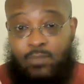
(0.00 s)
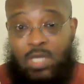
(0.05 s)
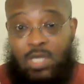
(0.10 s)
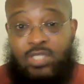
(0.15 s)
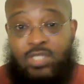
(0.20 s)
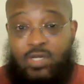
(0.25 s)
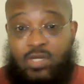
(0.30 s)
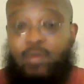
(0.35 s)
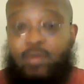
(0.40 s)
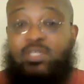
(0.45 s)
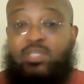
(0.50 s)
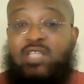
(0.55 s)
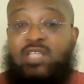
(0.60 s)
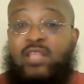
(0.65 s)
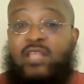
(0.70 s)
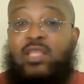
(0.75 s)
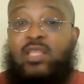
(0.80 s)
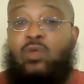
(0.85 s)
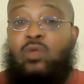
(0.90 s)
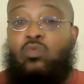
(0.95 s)
So there is
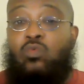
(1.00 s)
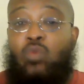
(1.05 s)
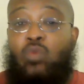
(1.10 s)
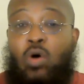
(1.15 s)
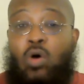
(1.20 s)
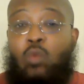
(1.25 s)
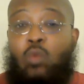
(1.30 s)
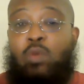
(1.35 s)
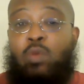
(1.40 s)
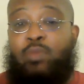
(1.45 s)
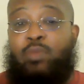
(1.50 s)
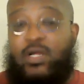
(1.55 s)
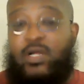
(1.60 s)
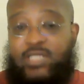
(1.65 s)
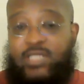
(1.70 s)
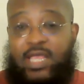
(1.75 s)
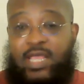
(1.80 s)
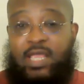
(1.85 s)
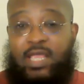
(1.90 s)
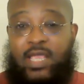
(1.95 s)
nothing wrong with
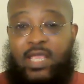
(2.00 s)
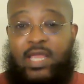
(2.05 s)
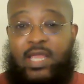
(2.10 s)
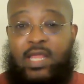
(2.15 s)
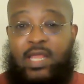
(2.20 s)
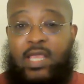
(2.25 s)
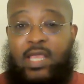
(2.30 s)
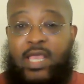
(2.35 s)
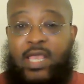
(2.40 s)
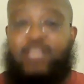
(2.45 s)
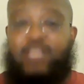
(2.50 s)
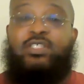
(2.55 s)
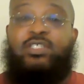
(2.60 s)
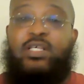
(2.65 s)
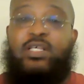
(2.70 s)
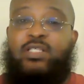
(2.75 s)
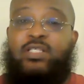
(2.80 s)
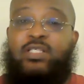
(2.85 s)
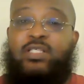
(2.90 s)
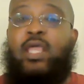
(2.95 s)
partaking in it. It's
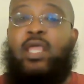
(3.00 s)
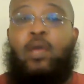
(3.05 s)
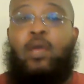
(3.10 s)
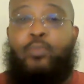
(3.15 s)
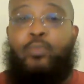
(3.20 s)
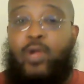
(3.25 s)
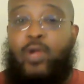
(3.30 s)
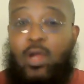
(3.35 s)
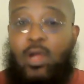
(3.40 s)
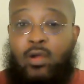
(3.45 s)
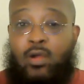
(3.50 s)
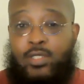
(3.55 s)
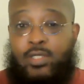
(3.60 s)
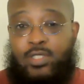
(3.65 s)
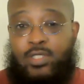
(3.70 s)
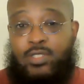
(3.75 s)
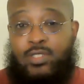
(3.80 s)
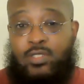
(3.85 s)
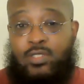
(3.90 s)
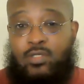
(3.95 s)
just that there are
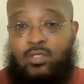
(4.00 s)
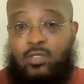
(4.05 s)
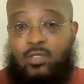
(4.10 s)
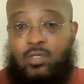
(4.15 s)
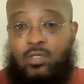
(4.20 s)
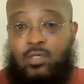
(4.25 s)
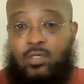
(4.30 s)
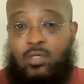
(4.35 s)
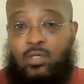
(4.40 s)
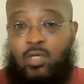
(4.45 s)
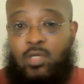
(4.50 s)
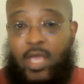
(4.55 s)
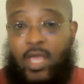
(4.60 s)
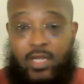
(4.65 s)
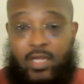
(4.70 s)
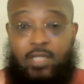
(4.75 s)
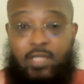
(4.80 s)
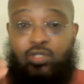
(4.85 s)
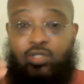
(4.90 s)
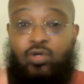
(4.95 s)
priorities.
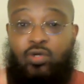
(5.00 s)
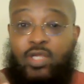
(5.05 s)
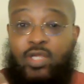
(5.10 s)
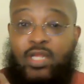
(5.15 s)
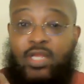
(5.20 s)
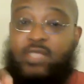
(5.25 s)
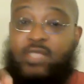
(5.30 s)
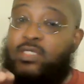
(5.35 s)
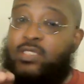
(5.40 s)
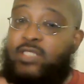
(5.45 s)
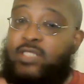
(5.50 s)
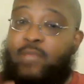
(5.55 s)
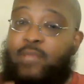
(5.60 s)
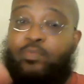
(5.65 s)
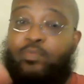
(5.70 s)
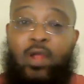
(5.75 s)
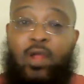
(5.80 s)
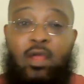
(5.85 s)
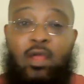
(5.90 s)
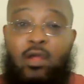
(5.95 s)
And the dunya doesn't take
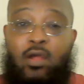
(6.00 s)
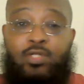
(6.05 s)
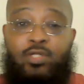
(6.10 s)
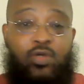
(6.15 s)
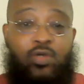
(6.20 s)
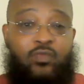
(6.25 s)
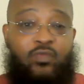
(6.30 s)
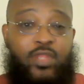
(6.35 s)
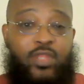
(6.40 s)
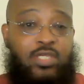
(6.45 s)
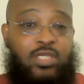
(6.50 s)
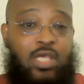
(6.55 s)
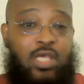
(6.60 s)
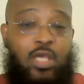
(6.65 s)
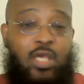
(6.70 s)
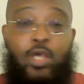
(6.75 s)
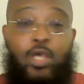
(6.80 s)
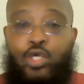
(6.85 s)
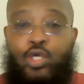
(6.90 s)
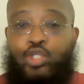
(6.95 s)
priority over the deen.
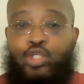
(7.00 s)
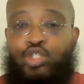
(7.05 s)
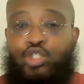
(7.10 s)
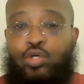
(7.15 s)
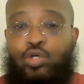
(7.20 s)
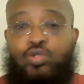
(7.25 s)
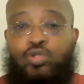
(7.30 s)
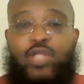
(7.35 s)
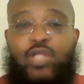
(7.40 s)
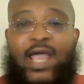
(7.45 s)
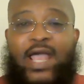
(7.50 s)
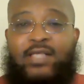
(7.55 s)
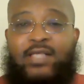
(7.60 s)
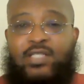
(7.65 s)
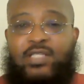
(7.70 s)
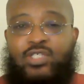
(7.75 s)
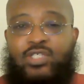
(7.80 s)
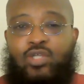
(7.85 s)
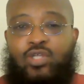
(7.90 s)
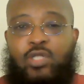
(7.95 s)
Your children, as
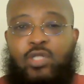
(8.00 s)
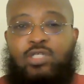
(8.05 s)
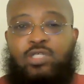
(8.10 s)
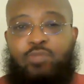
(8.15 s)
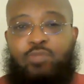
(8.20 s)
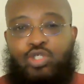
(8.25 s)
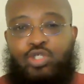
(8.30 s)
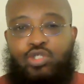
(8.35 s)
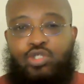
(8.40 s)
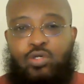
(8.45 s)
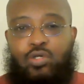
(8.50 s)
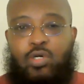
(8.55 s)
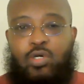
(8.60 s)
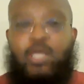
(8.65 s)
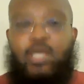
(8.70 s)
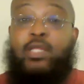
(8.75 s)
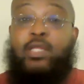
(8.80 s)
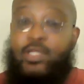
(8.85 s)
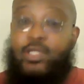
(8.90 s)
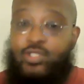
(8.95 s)
they start to mature,
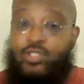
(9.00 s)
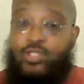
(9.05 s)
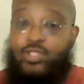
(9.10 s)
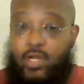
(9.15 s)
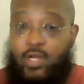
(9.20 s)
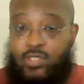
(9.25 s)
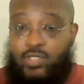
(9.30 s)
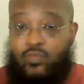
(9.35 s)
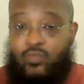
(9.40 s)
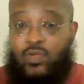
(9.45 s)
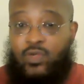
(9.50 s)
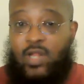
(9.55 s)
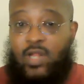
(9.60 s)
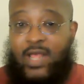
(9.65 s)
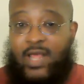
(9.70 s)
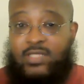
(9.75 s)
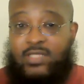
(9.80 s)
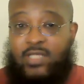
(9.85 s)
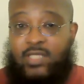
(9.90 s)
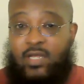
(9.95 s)
they're starting to
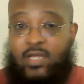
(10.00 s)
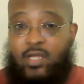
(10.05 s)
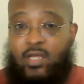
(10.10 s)
realize that.